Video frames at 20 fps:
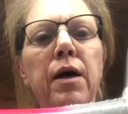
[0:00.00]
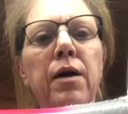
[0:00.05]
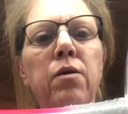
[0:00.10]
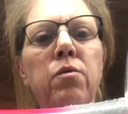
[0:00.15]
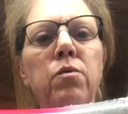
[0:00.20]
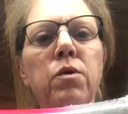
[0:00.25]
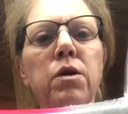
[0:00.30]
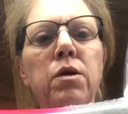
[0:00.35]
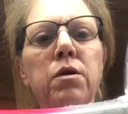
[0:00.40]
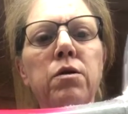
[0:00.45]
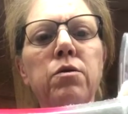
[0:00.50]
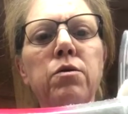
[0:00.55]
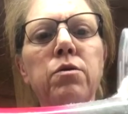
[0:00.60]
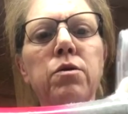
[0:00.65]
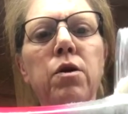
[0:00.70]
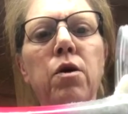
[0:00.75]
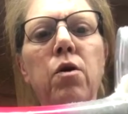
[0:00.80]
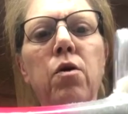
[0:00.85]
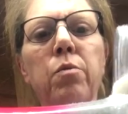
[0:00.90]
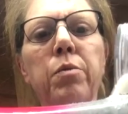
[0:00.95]
don't want to lose
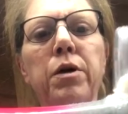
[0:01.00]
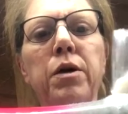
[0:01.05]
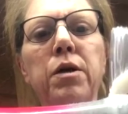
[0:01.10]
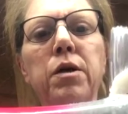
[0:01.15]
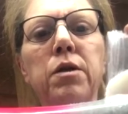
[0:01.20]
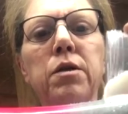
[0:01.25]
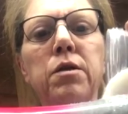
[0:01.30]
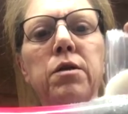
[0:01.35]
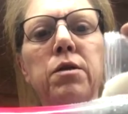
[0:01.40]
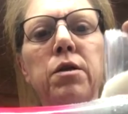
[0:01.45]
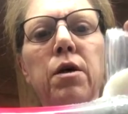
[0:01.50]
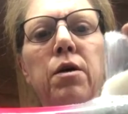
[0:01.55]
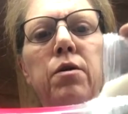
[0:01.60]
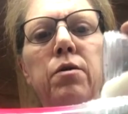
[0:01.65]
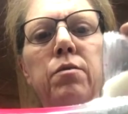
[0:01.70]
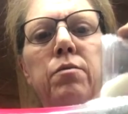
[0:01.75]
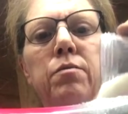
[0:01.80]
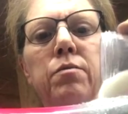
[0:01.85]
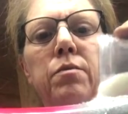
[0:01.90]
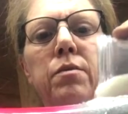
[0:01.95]
a whole bunch,
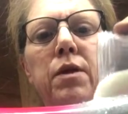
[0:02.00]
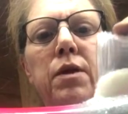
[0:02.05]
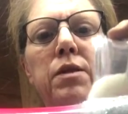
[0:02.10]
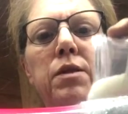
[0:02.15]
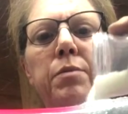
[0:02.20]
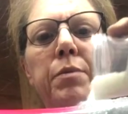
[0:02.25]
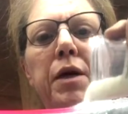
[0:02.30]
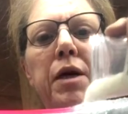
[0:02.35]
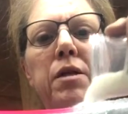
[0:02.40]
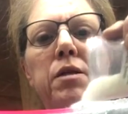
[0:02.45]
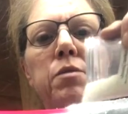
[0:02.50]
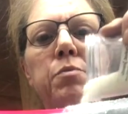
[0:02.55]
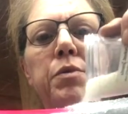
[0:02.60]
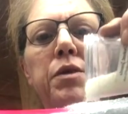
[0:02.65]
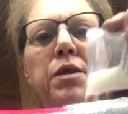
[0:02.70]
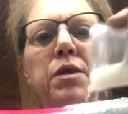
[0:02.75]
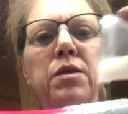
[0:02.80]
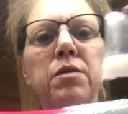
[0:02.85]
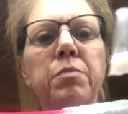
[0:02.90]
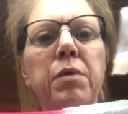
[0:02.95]
so that's about as
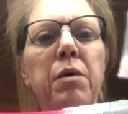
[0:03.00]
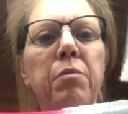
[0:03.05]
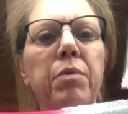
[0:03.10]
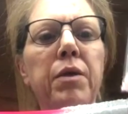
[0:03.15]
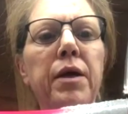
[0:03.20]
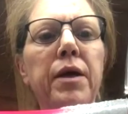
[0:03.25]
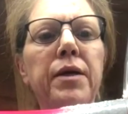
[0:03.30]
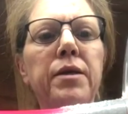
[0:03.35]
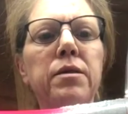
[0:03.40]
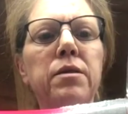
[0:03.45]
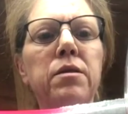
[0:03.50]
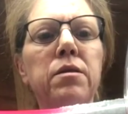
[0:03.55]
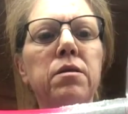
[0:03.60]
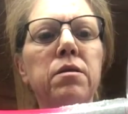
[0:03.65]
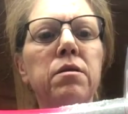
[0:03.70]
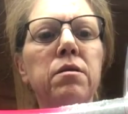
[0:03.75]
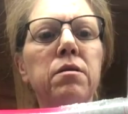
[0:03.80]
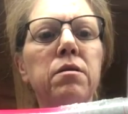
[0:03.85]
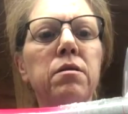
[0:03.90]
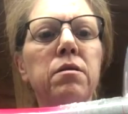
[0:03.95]
big as my
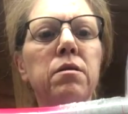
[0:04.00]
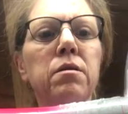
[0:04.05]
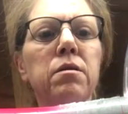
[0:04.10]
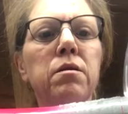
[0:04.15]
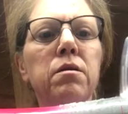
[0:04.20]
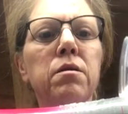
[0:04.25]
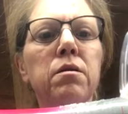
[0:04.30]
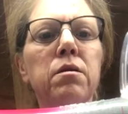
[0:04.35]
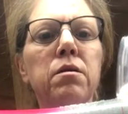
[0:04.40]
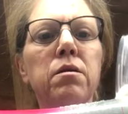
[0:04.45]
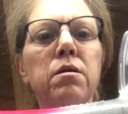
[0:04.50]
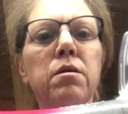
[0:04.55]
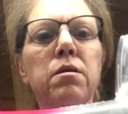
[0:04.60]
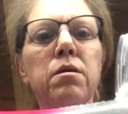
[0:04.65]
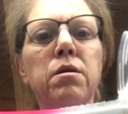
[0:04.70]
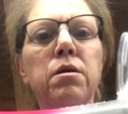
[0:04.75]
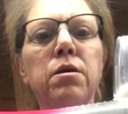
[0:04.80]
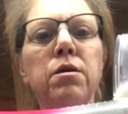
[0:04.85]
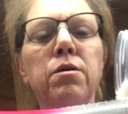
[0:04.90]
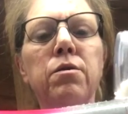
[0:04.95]
plates
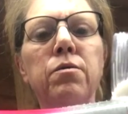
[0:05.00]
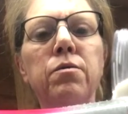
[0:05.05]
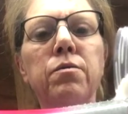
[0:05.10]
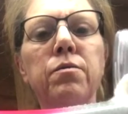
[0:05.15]
do.